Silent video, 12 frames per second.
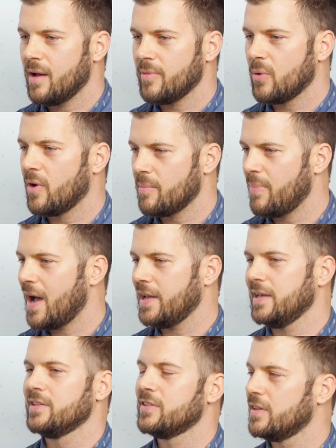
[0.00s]
They want to buy
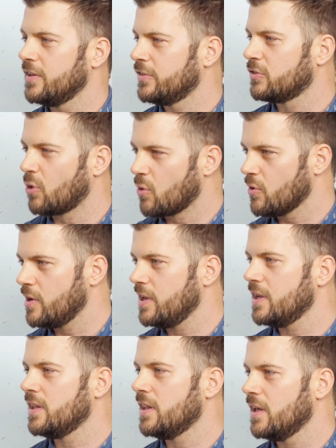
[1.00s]
into the
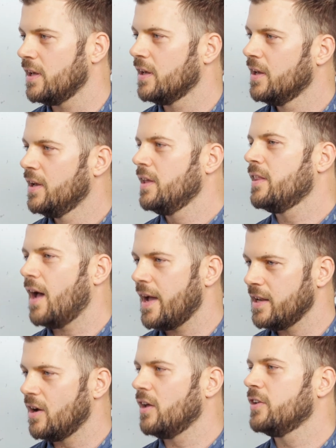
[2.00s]
story and the
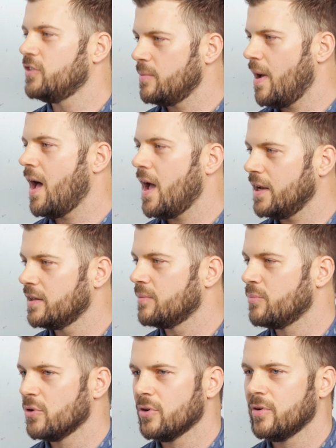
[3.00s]
ideology behind the
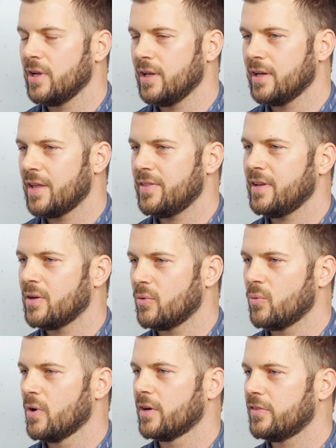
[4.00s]
brewery, and I think it
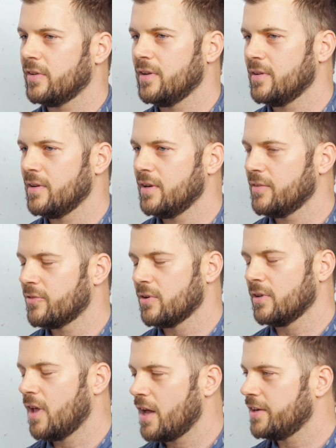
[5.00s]
works for
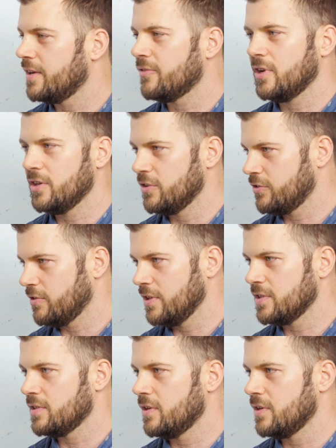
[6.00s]
a lot of different industries.